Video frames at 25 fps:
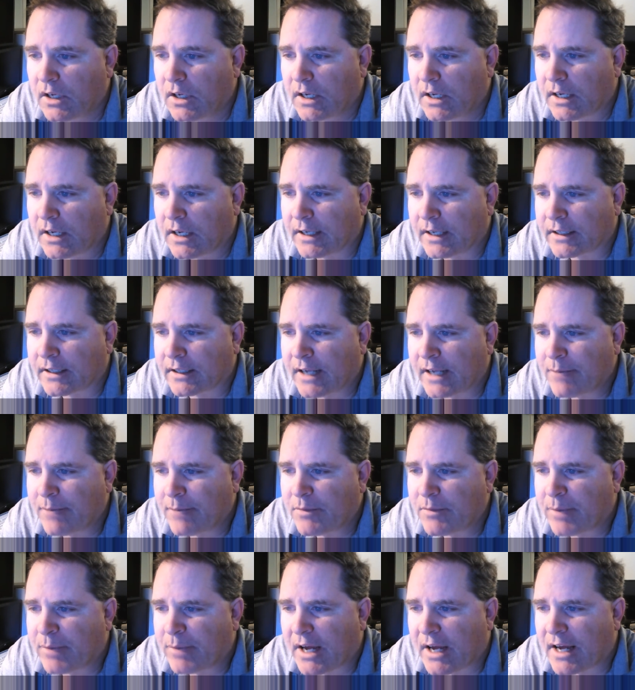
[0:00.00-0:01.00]
And it came
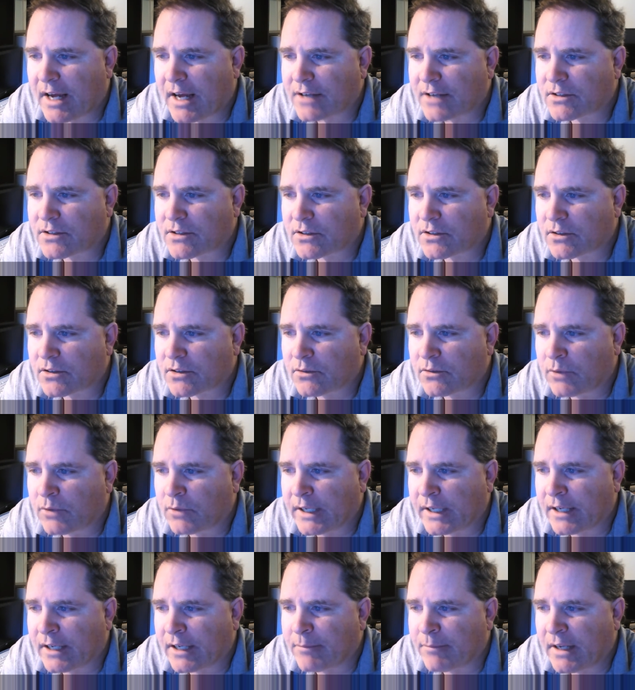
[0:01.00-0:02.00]
to pass, when
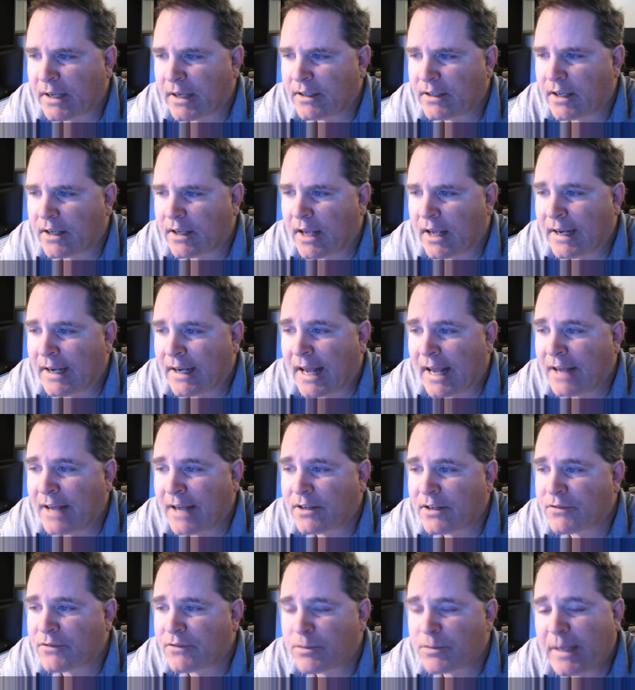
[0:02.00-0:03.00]
he had made an end
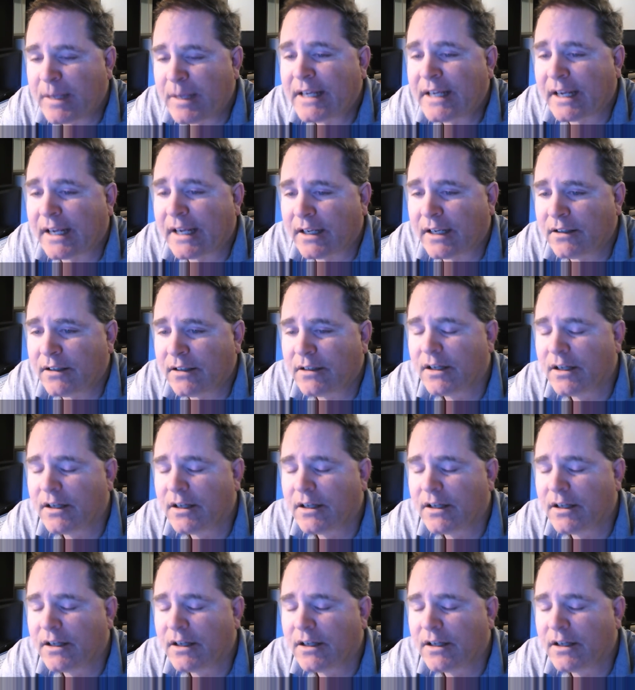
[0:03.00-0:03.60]
of speaking,